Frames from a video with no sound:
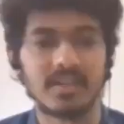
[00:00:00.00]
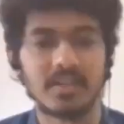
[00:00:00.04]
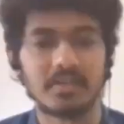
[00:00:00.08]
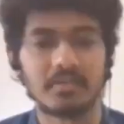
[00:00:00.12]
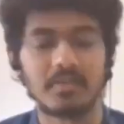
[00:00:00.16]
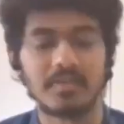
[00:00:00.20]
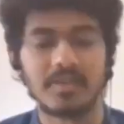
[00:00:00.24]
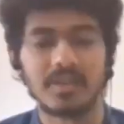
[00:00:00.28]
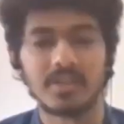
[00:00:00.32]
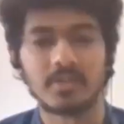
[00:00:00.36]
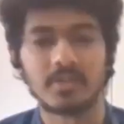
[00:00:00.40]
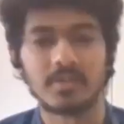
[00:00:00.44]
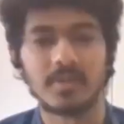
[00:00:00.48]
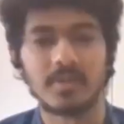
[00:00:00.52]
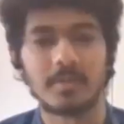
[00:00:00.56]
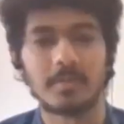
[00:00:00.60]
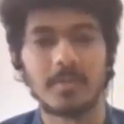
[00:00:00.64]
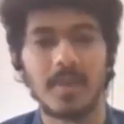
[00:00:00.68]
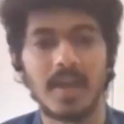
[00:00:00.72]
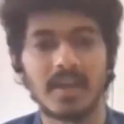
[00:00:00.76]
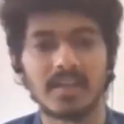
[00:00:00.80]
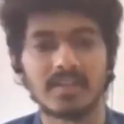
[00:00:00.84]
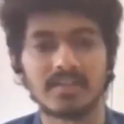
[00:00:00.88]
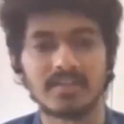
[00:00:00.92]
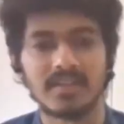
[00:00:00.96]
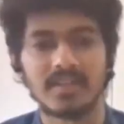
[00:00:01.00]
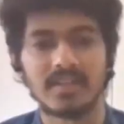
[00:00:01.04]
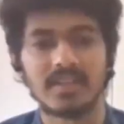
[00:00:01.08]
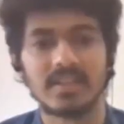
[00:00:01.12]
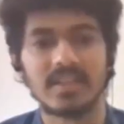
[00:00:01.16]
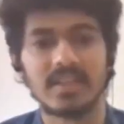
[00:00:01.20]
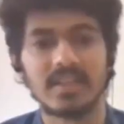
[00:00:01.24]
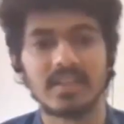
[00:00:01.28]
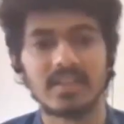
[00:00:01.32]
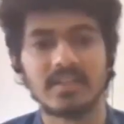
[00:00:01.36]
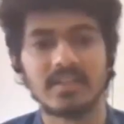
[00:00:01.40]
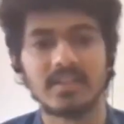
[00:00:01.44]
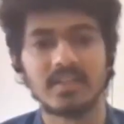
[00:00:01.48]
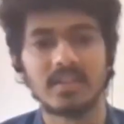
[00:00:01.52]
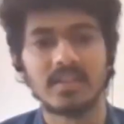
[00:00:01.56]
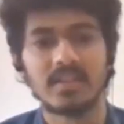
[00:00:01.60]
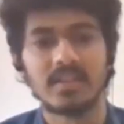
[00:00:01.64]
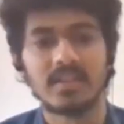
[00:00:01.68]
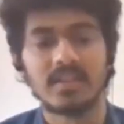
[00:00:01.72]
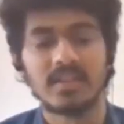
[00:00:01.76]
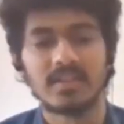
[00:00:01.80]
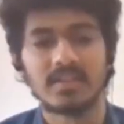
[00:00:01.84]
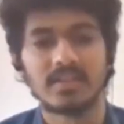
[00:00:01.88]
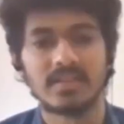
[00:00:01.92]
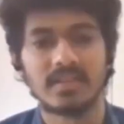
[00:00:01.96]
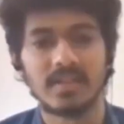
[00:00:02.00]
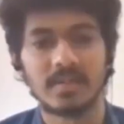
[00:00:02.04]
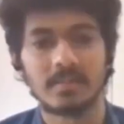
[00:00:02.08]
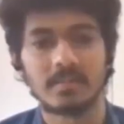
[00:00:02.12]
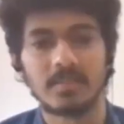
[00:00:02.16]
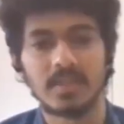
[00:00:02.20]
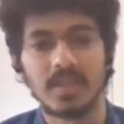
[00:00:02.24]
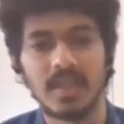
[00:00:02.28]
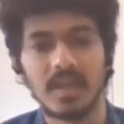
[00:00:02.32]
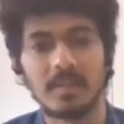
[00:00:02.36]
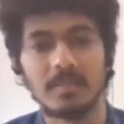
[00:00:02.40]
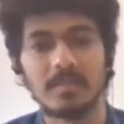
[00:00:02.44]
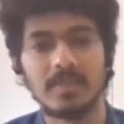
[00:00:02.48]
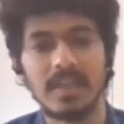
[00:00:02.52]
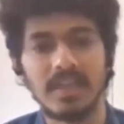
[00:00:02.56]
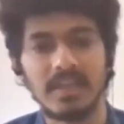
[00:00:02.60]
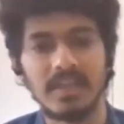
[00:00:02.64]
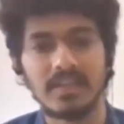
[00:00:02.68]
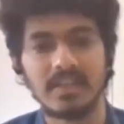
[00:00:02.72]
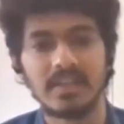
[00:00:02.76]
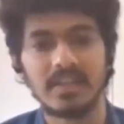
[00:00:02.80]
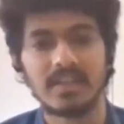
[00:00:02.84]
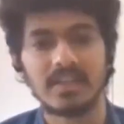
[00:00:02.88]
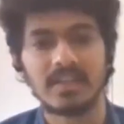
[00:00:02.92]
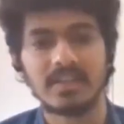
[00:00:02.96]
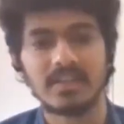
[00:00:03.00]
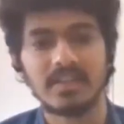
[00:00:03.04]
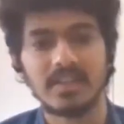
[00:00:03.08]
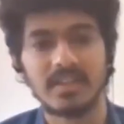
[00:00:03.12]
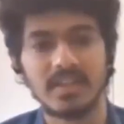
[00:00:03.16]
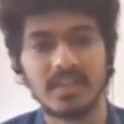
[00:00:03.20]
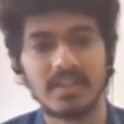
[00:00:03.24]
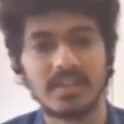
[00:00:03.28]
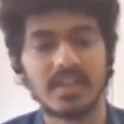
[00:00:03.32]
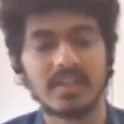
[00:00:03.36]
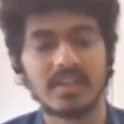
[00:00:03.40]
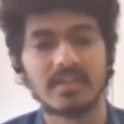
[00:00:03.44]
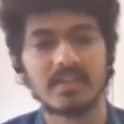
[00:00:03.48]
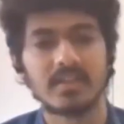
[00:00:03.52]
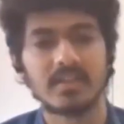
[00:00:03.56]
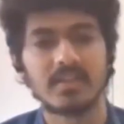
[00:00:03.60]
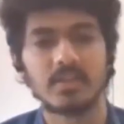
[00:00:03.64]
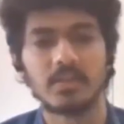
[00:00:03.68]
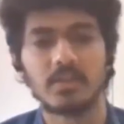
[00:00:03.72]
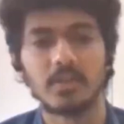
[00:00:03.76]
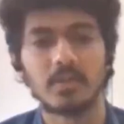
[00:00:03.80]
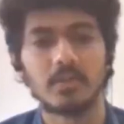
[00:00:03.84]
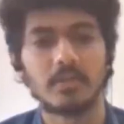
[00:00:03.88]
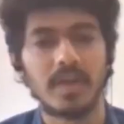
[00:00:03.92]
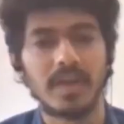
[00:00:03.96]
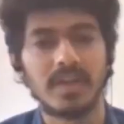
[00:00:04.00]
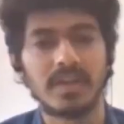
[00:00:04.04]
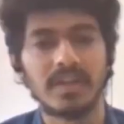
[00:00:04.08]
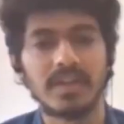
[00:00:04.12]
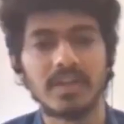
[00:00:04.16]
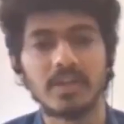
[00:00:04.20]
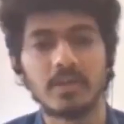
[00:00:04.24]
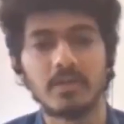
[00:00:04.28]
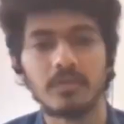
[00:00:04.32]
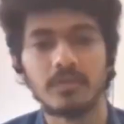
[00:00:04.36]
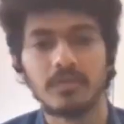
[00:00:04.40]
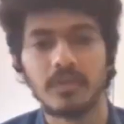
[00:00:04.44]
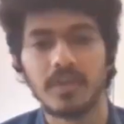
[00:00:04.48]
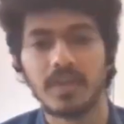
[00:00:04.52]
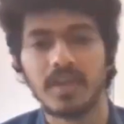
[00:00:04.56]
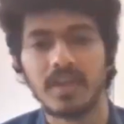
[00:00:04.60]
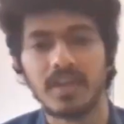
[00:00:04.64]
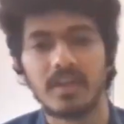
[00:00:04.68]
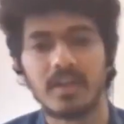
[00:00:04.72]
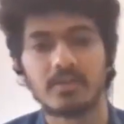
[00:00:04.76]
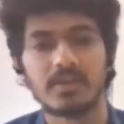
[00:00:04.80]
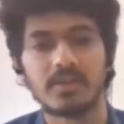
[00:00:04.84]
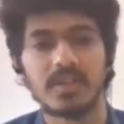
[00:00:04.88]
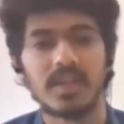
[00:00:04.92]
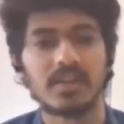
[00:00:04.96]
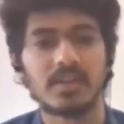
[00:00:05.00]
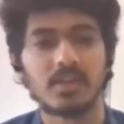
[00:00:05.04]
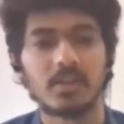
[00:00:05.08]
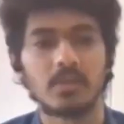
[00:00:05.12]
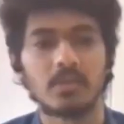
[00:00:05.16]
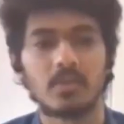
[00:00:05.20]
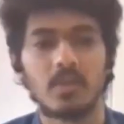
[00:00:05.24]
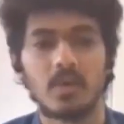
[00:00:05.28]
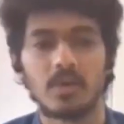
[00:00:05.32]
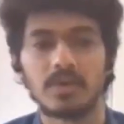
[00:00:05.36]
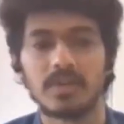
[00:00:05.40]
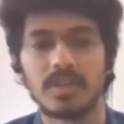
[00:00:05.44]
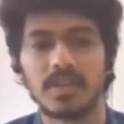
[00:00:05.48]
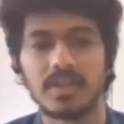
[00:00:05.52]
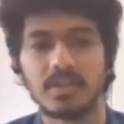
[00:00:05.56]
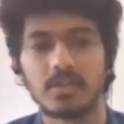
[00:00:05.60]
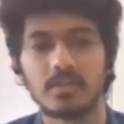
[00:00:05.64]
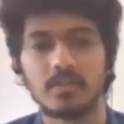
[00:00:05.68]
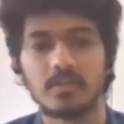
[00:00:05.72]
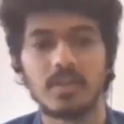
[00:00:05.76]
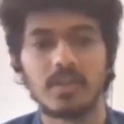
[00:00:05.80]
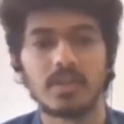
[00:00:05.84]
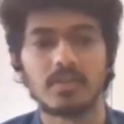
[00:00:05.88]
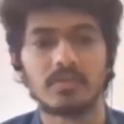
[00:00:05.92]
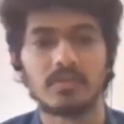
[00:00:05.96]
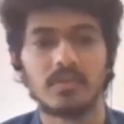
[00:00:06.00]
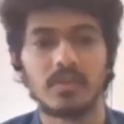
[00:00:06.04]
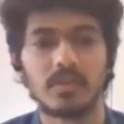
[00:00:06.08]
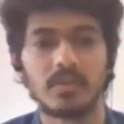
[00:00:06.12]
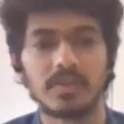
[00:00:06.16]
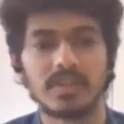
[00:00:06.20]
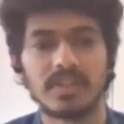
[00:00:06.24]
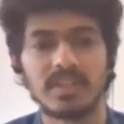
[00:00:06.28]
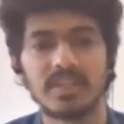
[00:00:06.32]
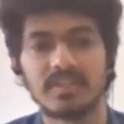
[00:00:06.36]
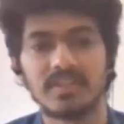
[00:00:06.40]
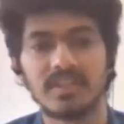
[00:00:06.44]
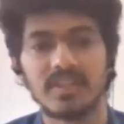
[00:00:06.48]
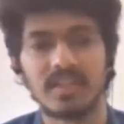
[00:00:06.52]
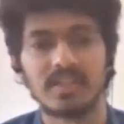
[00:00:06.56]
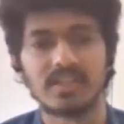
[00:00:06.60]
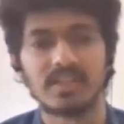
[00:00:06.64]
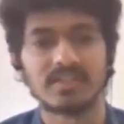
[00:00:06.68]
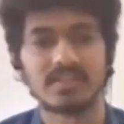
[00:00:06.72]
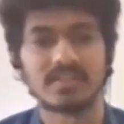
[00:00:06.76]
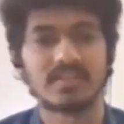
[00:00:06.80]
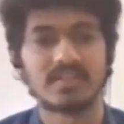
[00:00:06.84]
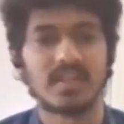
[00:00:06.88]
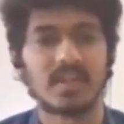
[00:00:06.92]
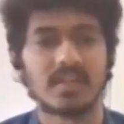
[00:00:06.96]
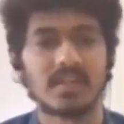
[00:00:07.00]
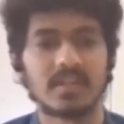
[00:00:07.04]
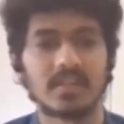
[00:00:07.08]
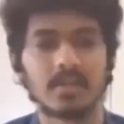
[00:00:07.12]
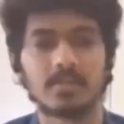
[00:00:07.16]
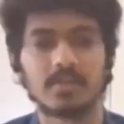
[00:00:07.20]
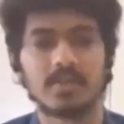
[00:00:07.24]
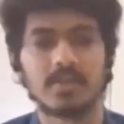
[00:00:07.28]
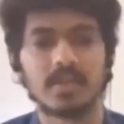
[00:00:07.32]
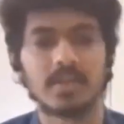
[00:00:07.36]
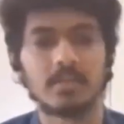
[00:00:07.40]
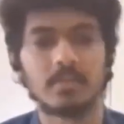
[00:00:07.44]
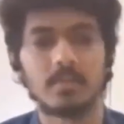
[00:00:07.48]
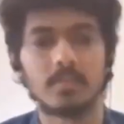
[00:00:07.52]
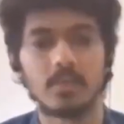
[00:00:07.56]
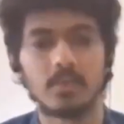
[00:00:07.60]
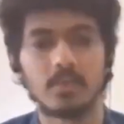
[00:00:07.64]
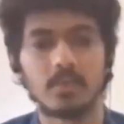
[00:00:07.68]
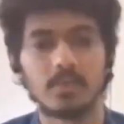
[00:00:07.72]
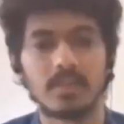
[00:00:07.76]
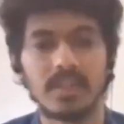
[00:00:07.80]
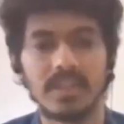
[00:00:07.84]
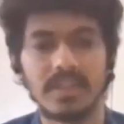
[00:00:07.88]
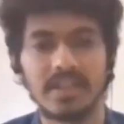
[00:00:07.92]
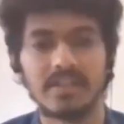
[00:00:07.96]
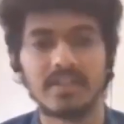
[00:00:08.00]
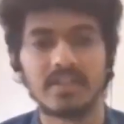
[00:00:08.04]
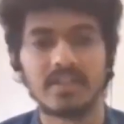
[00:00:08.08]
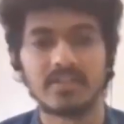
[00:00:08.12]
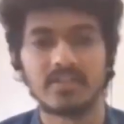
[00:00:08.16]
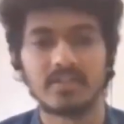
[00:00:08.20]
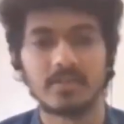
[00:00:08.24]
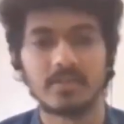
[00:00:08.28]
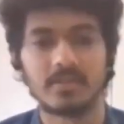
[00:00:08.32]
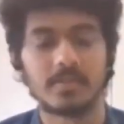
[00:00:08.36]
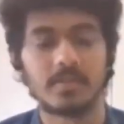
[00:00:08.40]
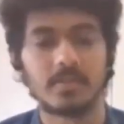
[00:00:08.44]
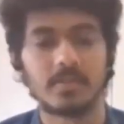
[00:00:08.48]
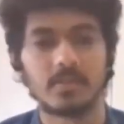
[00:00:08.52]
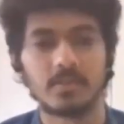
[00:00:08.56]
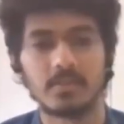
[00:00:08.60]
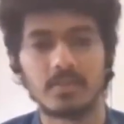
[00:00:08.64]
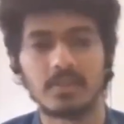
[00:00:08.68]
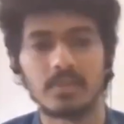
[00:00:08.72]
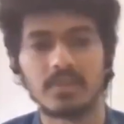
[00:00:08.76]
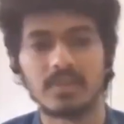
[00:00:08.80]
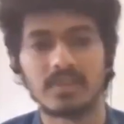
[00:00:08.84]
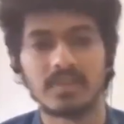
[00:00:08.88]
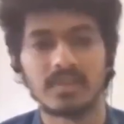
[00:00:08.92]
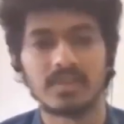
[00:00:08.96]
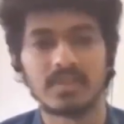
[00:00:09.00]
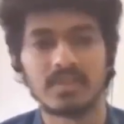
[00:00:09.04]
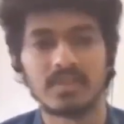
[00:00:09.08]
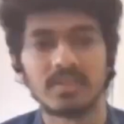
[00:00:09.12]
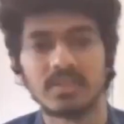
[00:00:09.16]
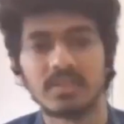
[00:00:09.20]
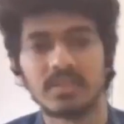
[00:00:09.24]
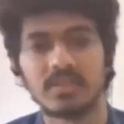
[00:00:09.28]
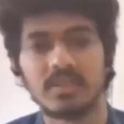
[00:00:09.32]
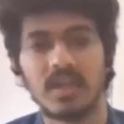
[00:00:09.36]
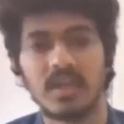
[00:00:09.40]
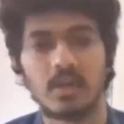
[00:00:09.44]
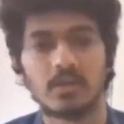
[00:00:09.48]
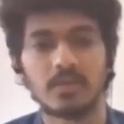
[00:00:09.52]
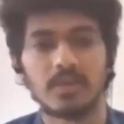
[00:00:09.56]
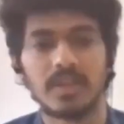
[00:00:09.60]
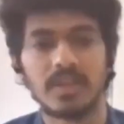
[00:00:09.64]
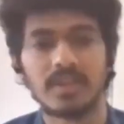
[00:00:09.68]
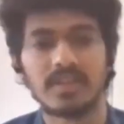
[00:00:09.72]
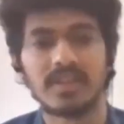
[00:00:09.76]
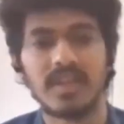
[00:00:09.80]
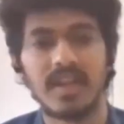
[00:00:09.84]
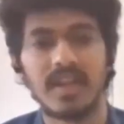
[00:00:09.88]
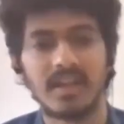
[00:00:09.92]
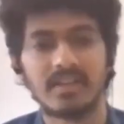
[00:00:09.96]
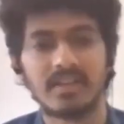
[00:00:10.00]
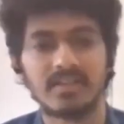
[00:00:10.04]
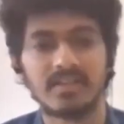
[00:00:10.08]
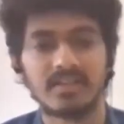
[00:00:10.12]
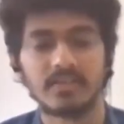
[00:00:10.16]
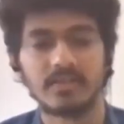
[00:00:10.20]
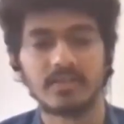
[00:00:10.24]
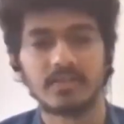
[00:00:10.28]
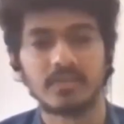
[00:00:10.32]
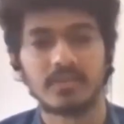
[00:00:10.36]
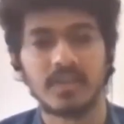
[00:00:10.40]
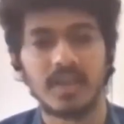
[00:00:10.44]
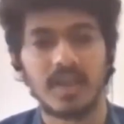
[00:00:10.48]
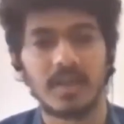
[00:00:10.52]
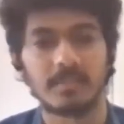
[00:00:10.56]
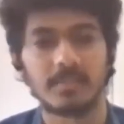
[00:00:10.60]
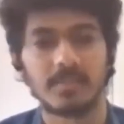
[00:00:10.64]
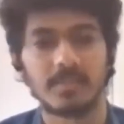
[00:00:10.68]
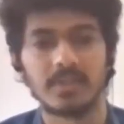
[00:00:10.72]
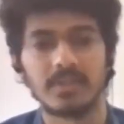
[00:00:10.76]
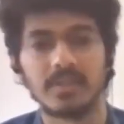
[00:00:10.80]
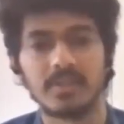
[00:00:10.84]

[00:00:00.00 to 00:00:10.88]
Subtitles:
investment banks. And then sometime later in career, when did you figure out that you wanted to work for these young startups in more leadership roles? How did that shift happen?